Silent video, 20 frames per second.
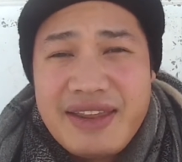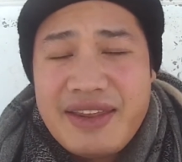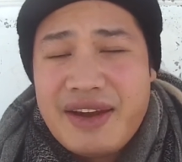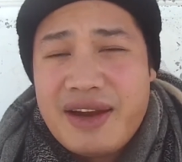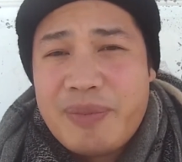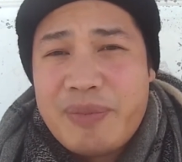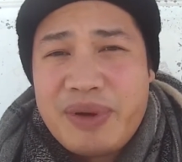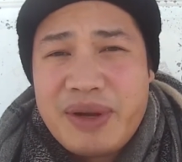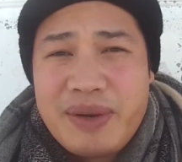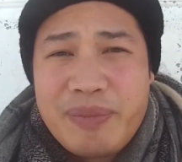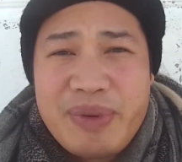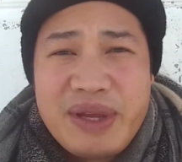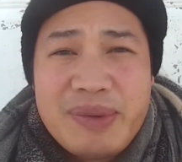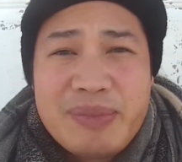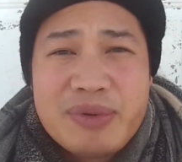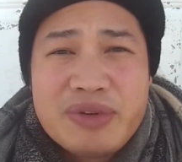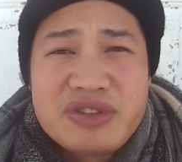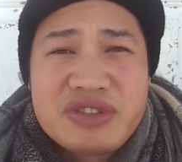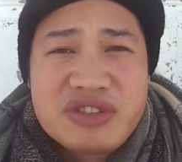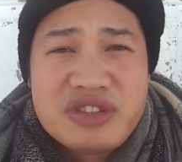There are
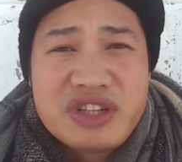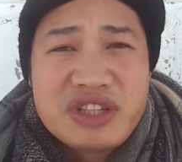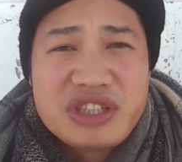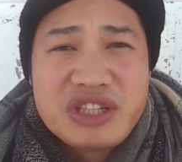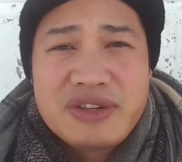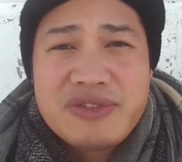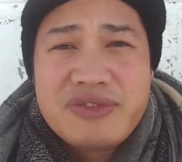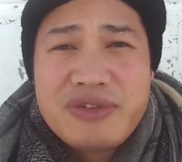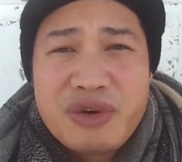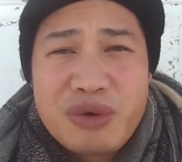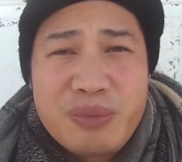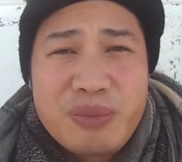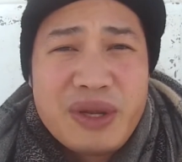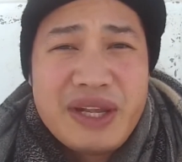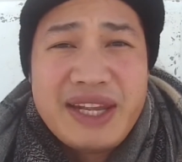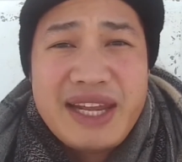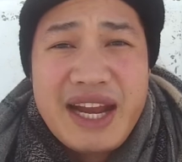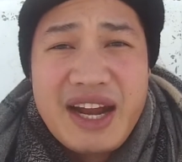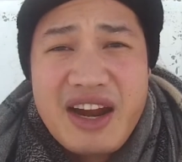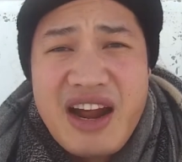people searching for a
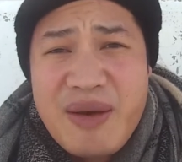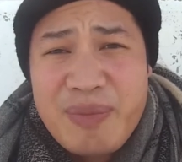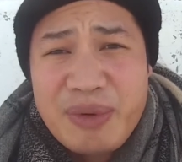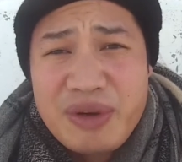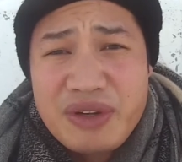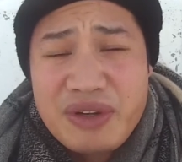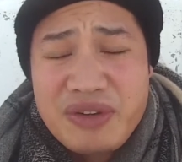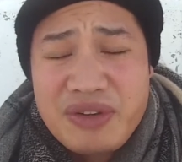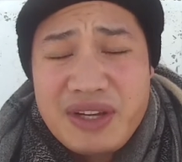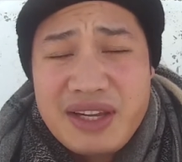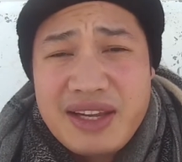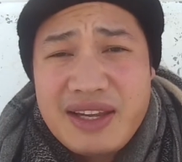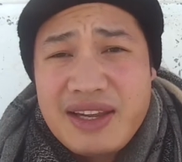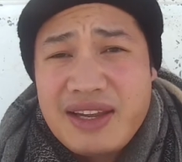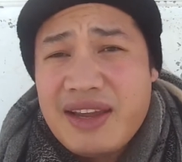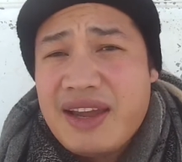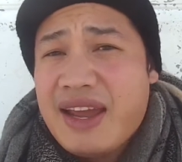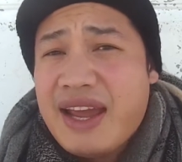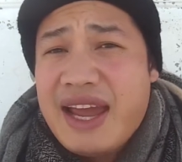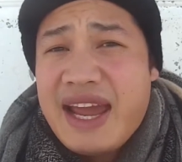Modere
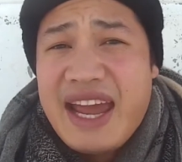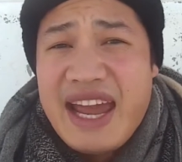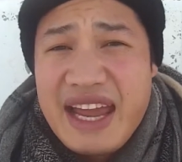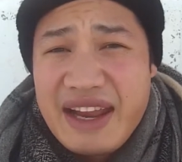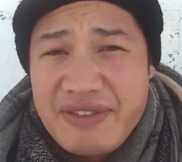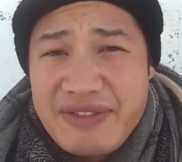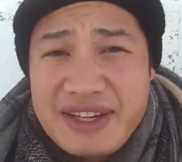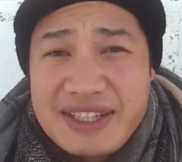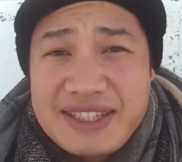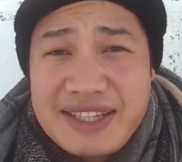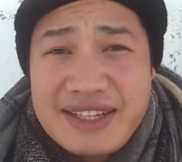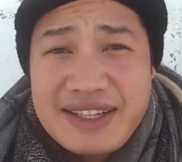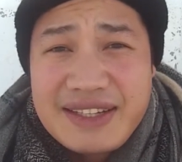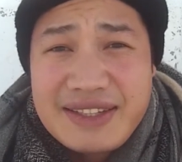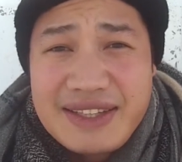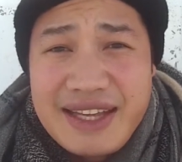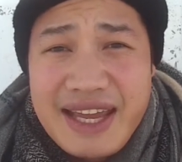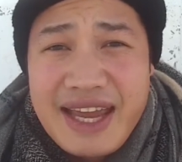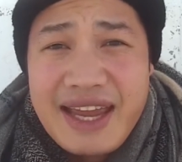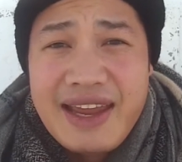opportunity every
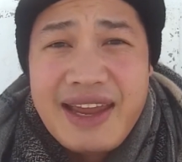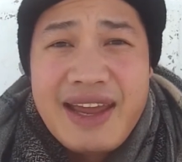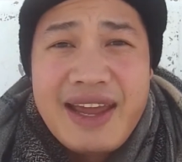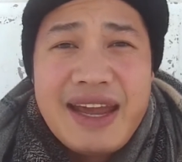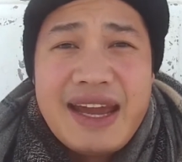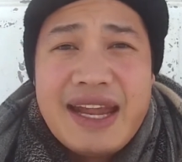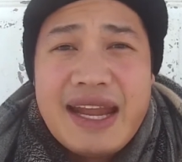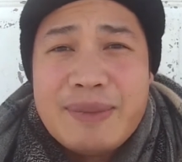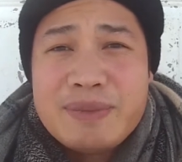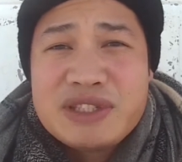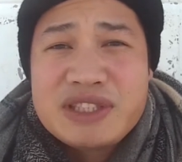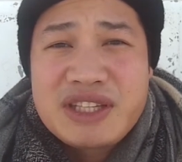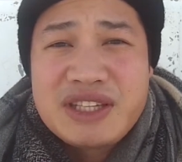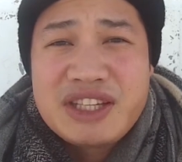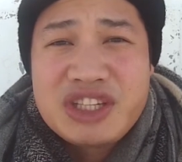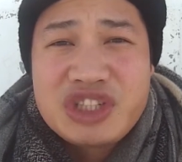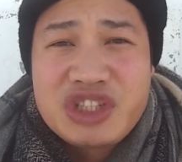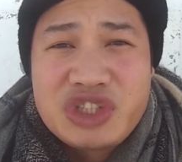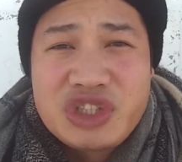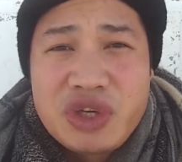single day. And I'm just
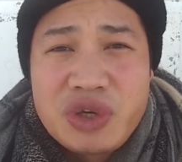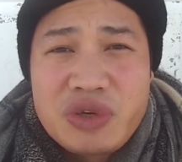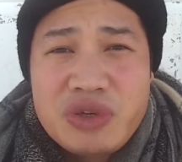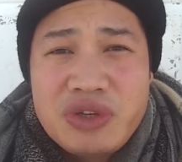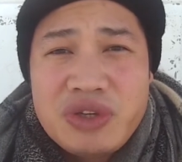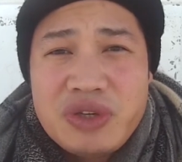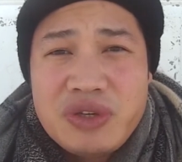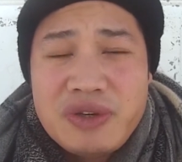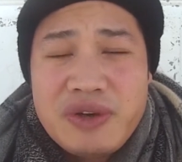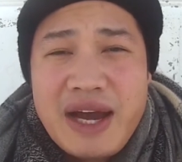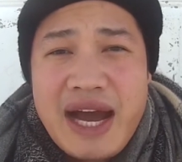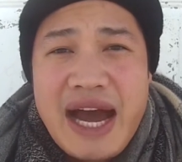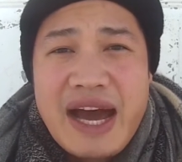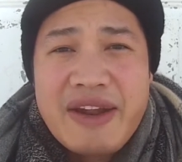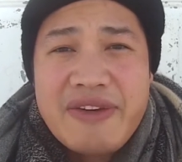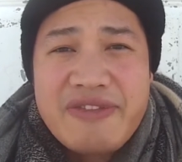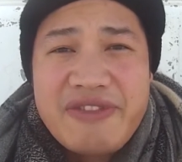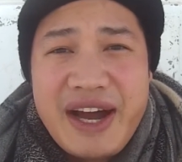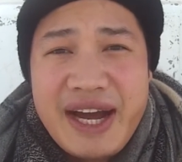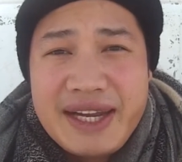gonna show you how
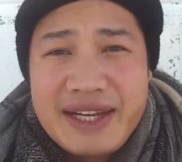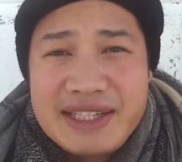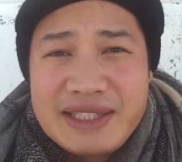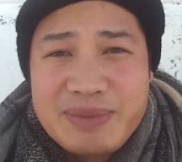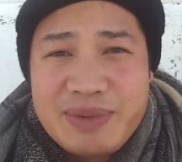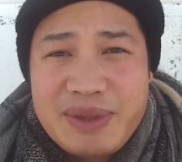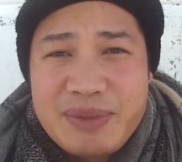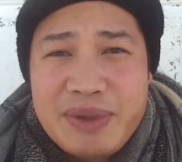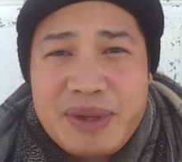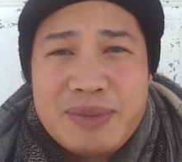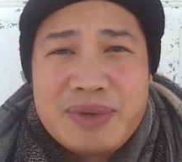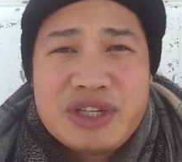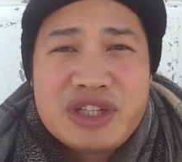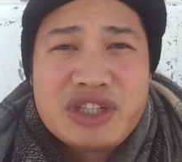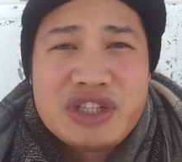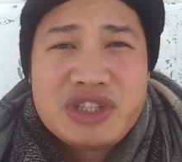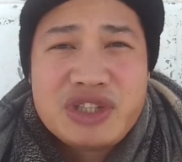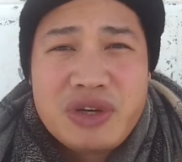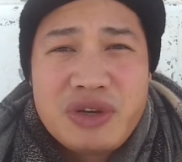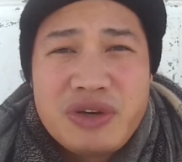to find these people. I'm gonna
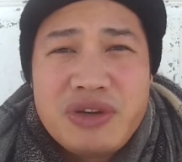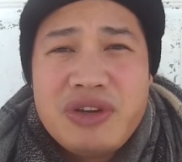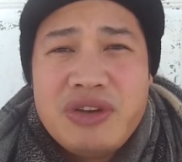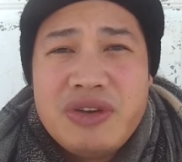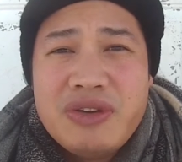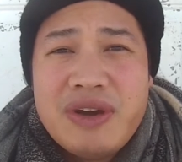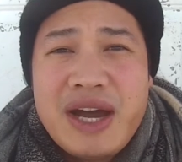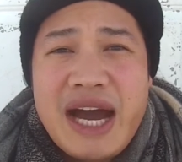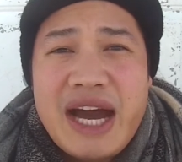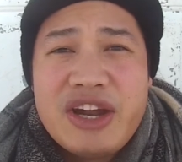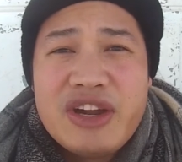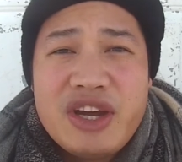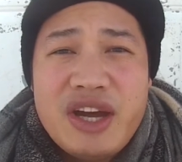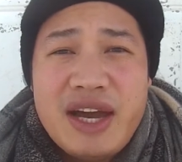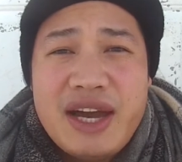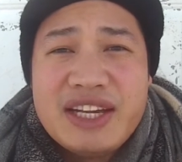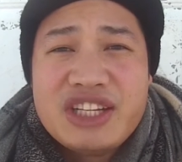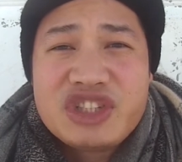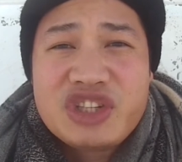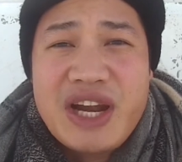show you how
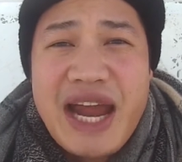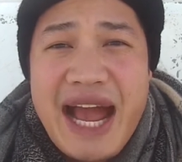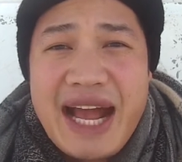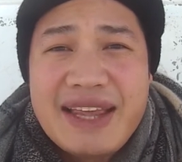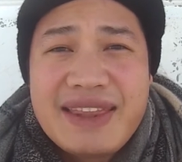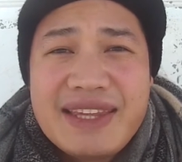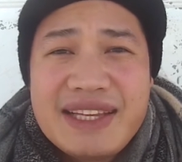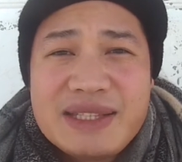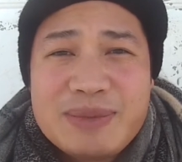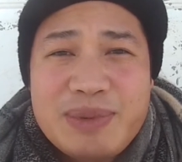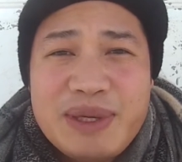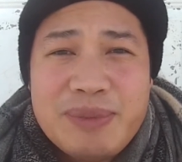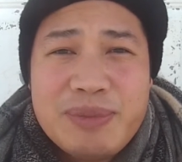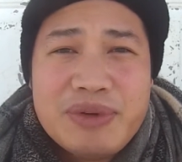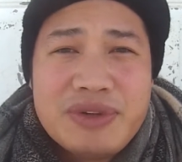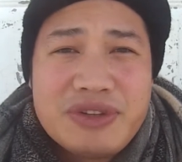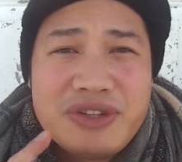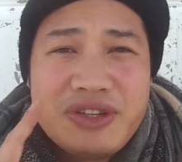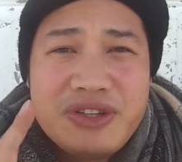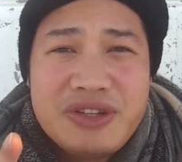to attract these
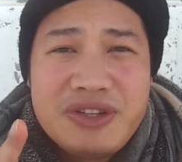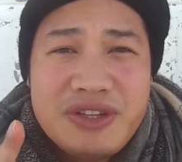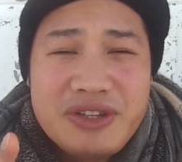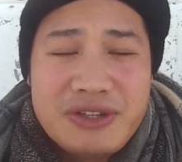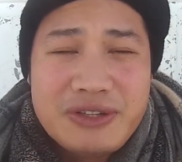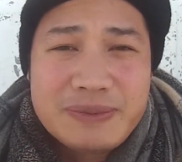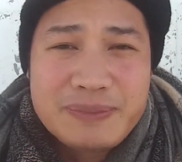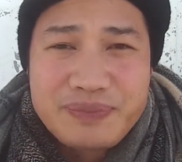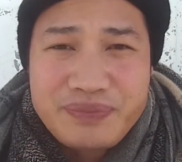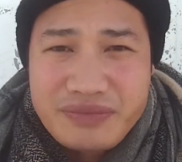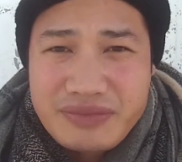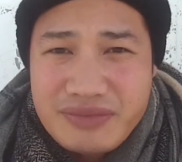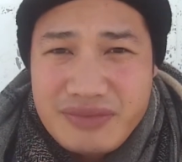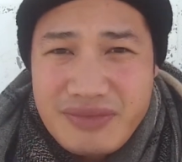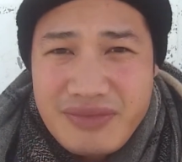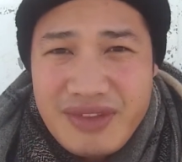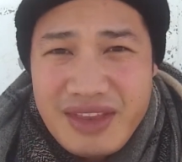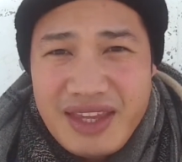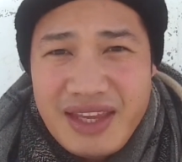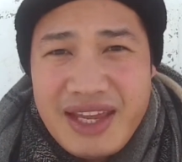people to you
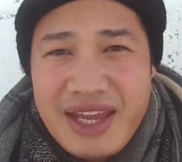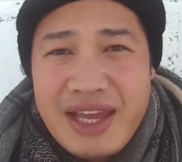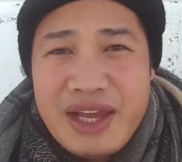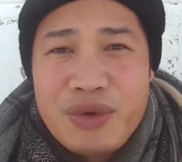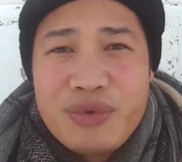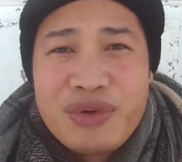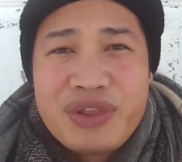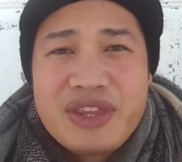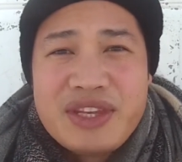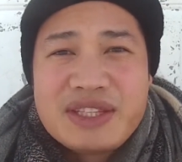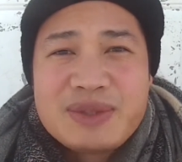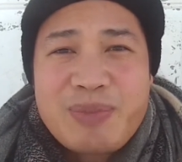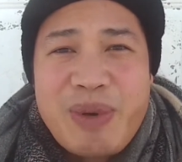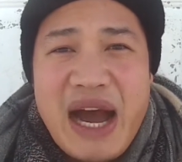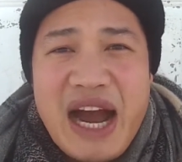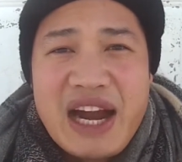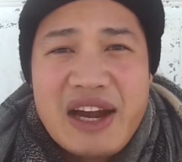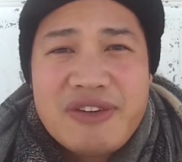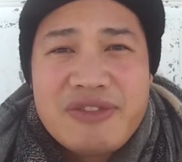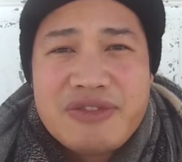with this
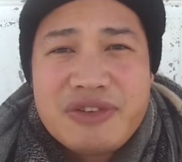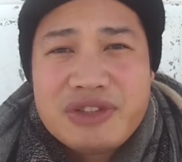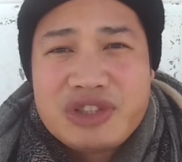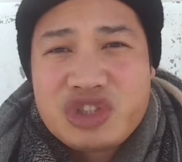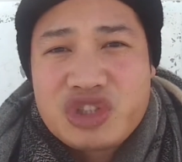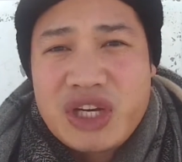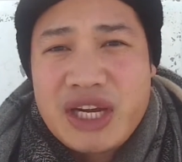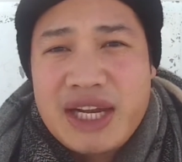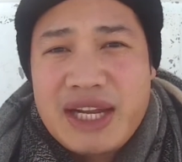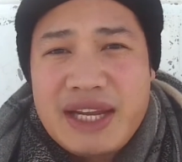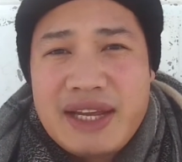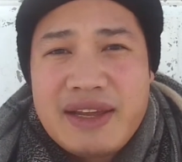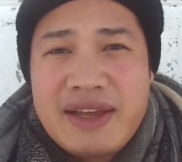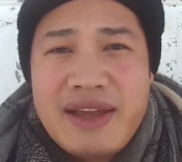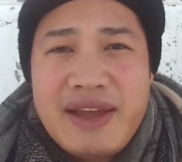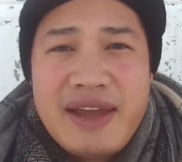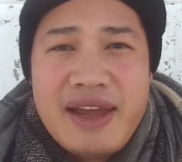powerful training